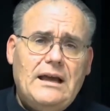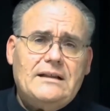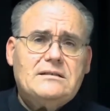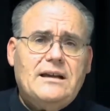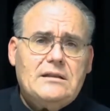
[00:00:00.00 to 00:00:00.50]

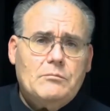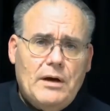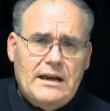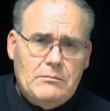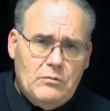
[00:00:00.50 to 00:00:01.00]
it's like the
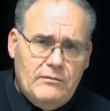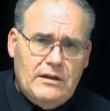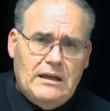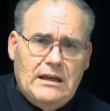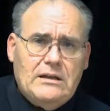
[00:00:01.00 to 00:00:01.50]
body
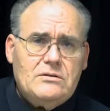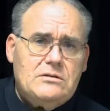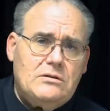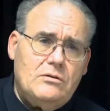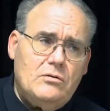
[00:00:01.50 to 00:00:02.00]
moving
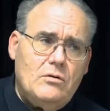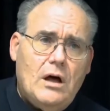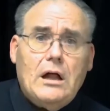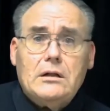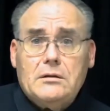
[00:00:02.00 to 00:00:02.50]
into
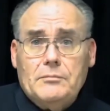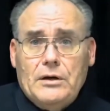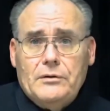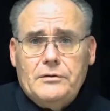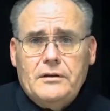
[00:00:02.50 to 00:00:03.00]
Hulk
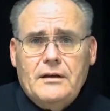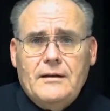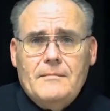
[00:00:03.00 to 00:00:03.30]
mode,